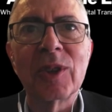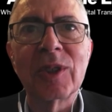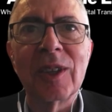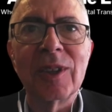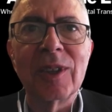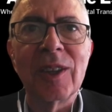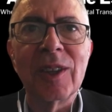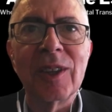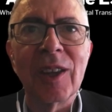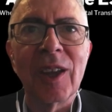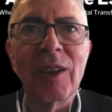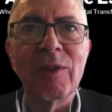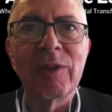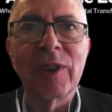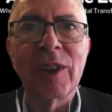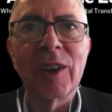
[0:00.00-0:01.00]
important in
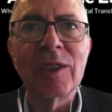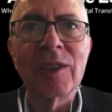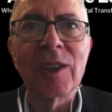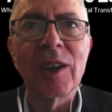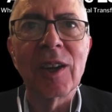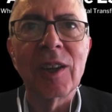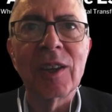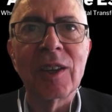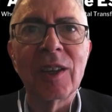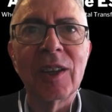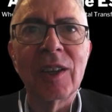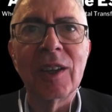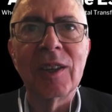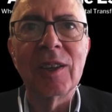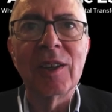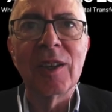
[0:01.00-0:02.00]
the inflation
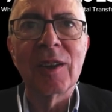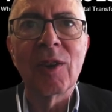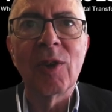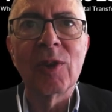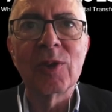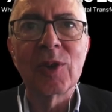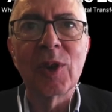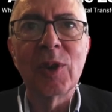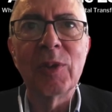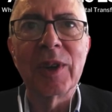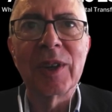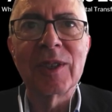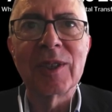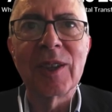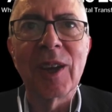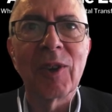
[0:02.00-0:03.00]
and in the consumers.